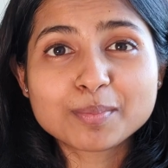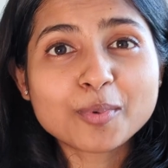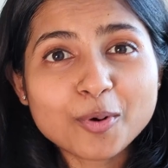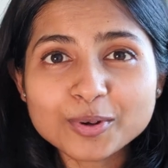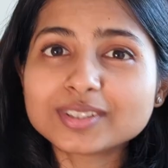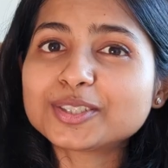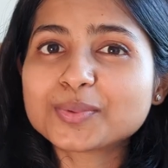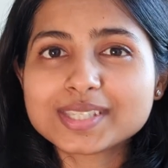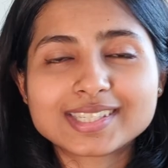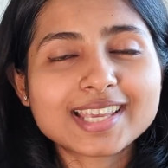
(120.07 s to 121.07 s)
more the
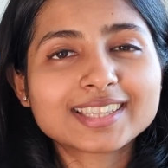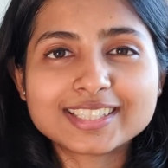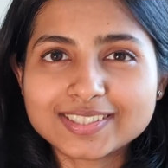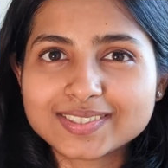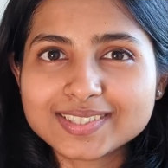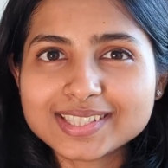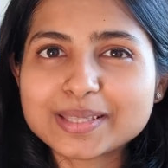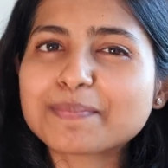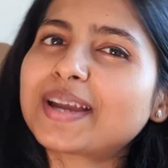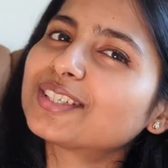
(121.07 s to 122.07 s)
twists and the turns,
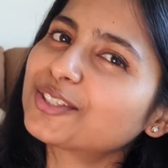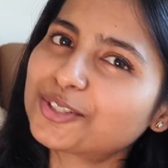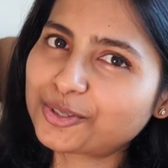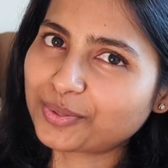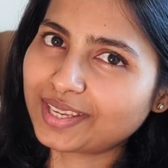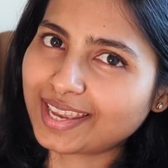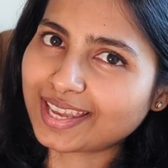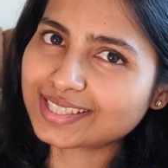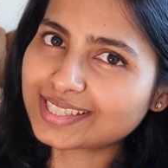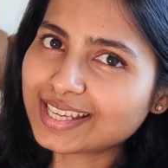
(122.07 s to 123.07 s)
the better the story
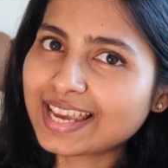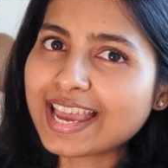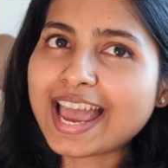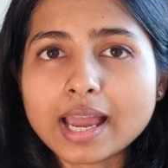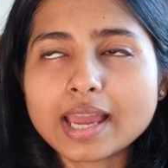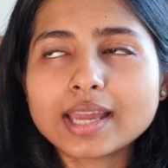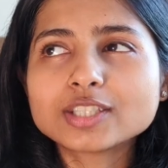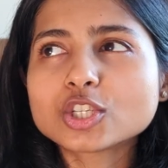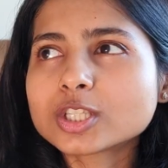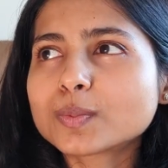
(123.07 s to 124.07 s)
gets.
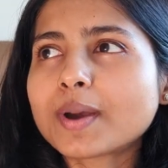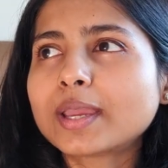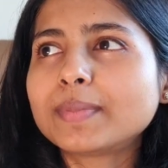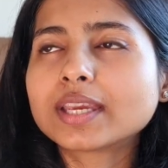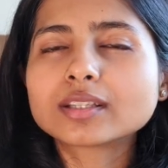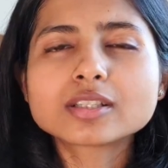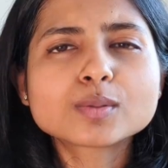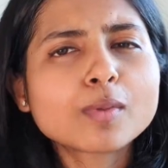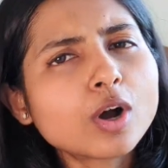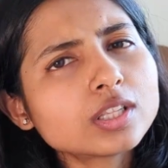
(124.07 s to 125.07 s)
And just by making this
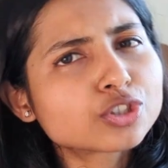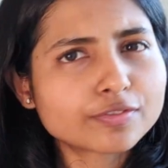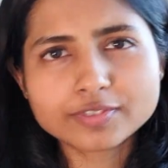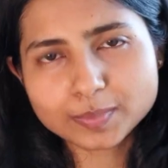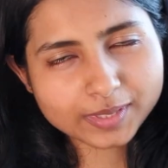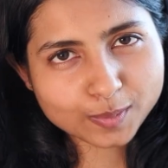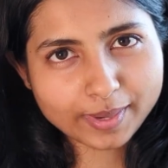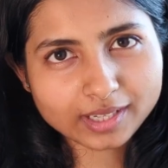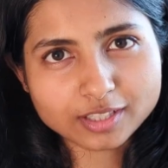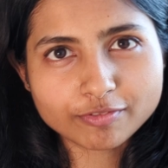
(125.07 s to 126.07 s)
small shift in
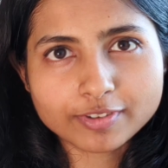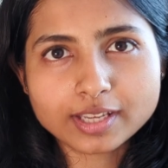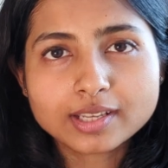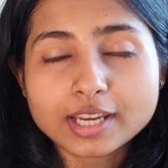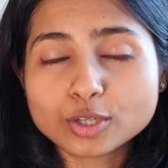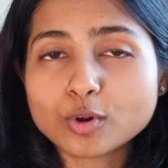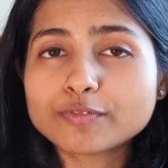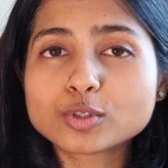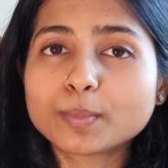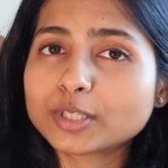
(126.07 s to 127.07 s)
perspective, we can let go
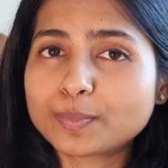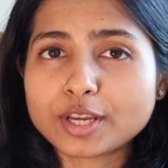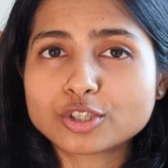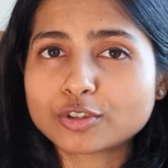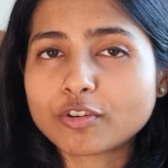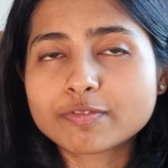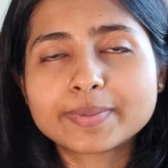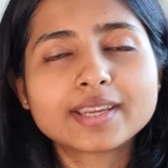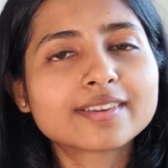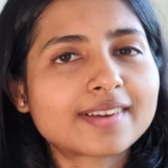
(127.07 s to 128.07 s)
of so much pressure of
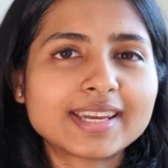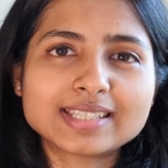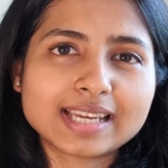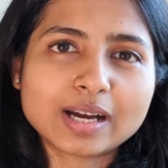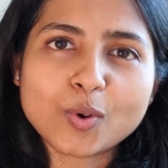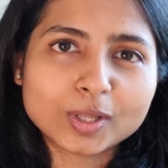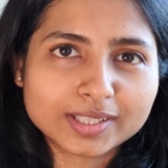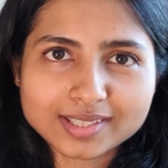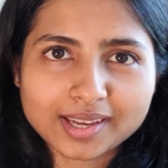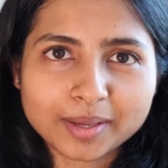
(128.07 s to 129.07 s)
being right all
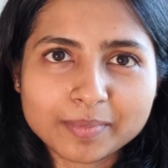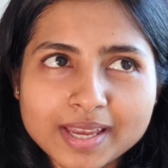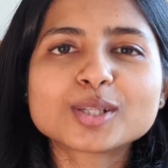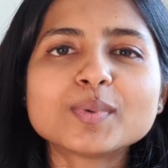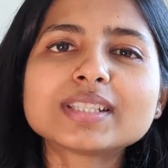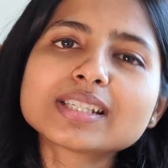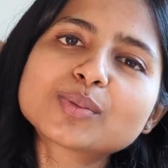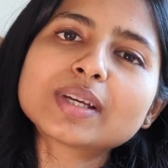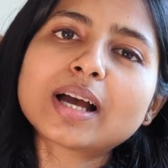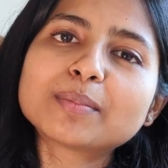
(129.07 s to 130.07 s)
the time. So with this,
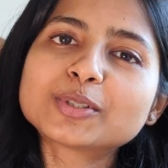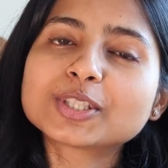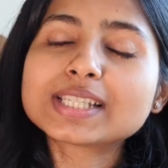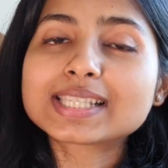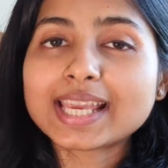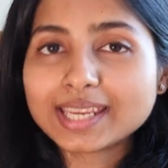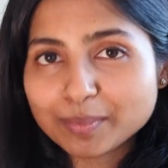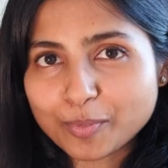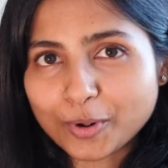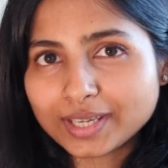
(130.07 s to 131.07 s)
we come to the
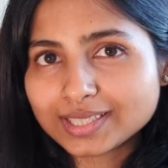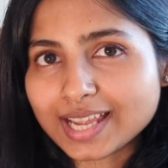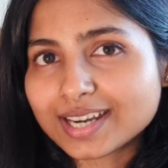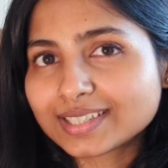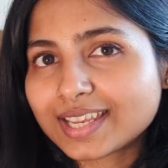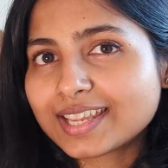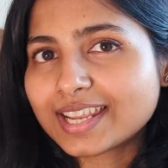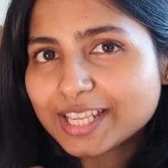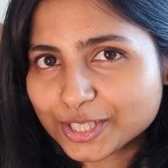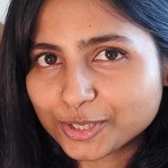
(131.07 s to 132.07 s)
second point, that there
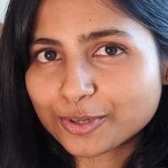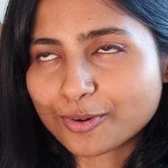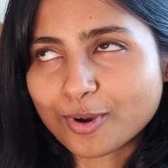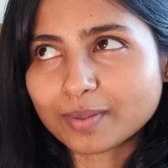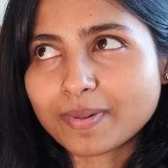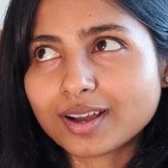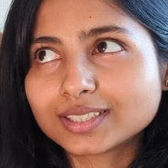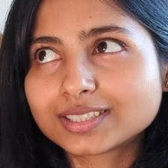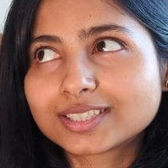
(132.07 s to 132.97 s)
is no wrong path,